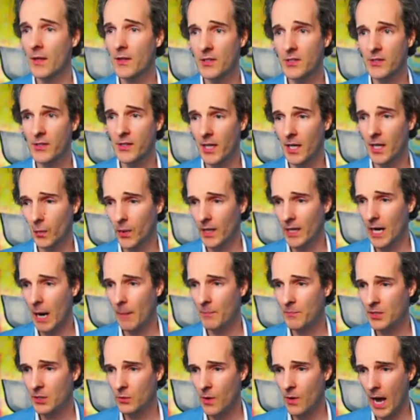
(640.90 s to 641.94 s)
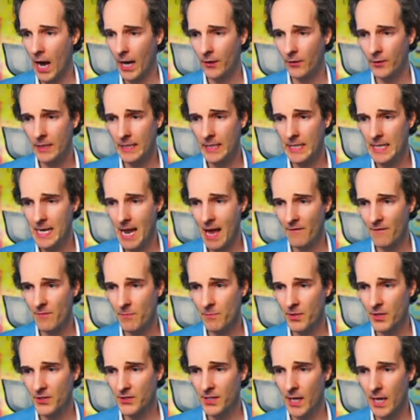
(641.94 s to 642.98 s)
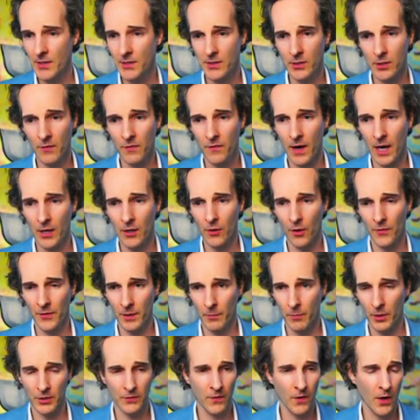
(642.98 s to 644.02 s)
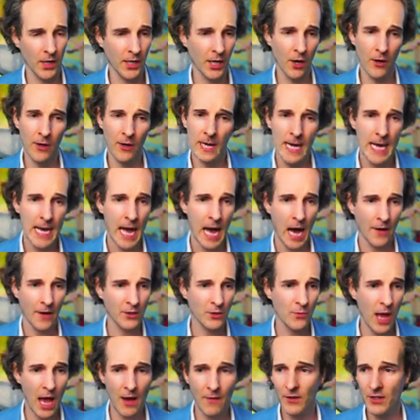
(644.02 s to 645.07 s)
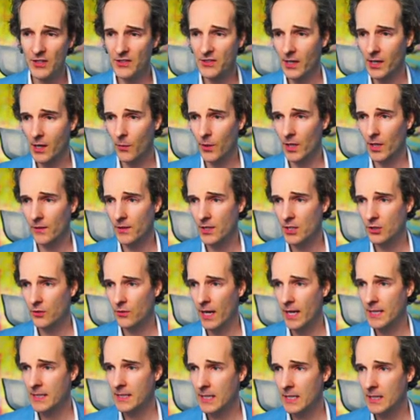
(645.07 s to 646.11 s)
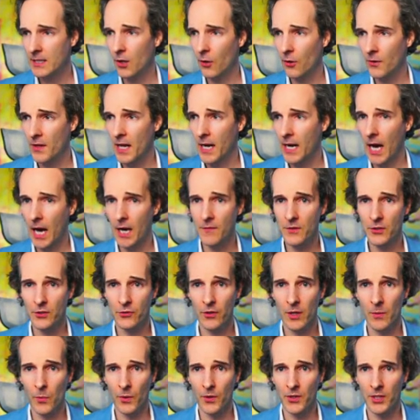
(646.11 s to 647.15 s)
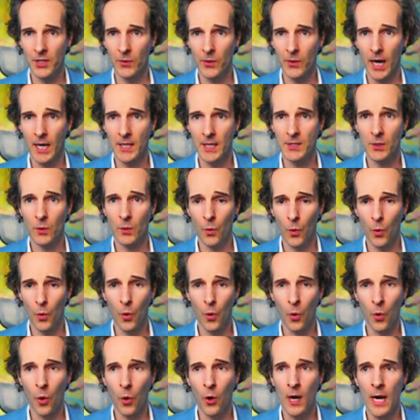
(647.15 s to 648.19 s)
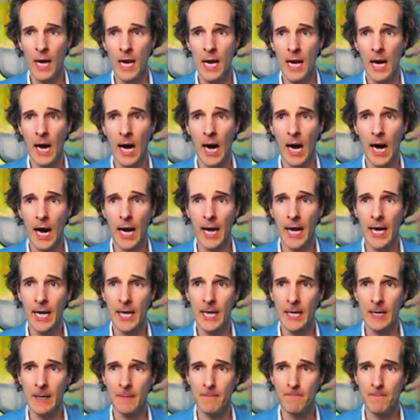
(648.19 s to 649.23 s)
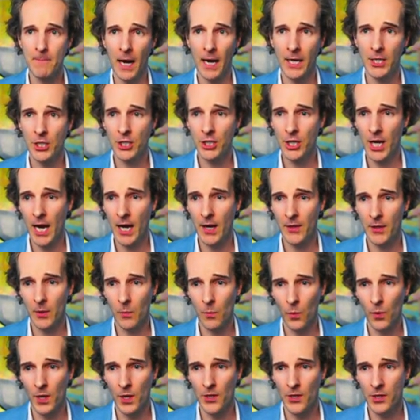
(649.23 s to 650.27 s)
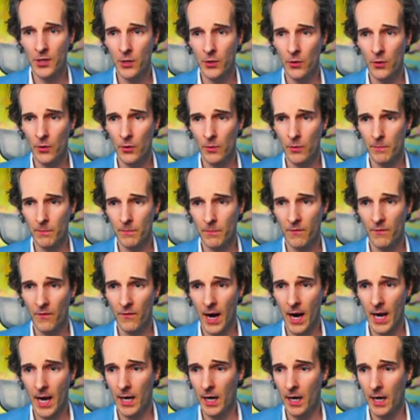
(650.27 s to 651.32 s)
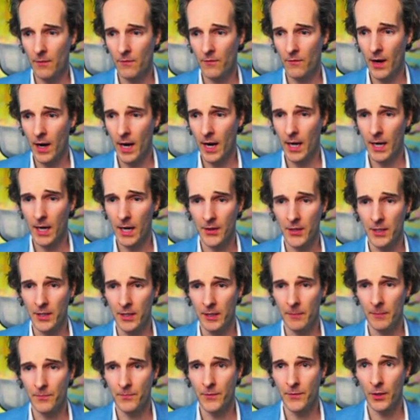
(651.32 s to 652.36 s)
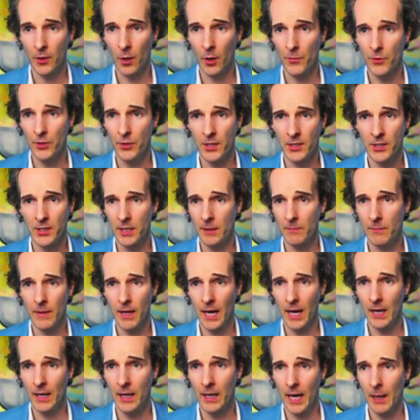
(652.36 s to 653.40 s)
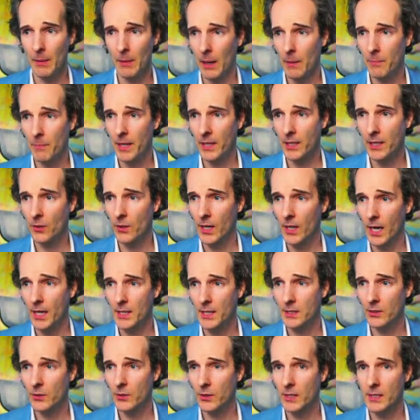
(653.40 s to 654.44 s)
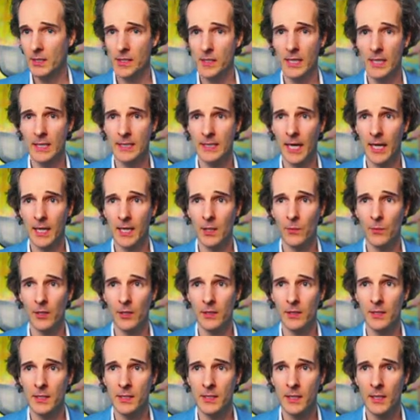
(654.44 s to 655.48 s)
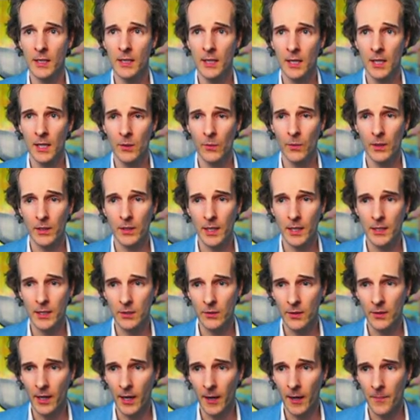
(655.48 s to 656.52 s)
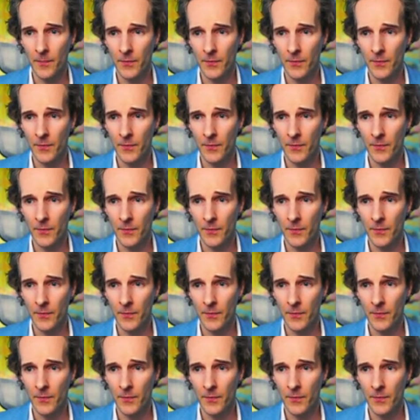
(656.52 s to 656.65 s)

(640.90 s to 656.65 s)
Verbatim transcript: this year? We're up to one hundred eleven percent so far on the portfolio. I do every single one of these trades either on a live stream with you guys or I um, I share them with you via via the, the community. Uh, I, I ping you guys so you can see exactly what it is. What did I do there?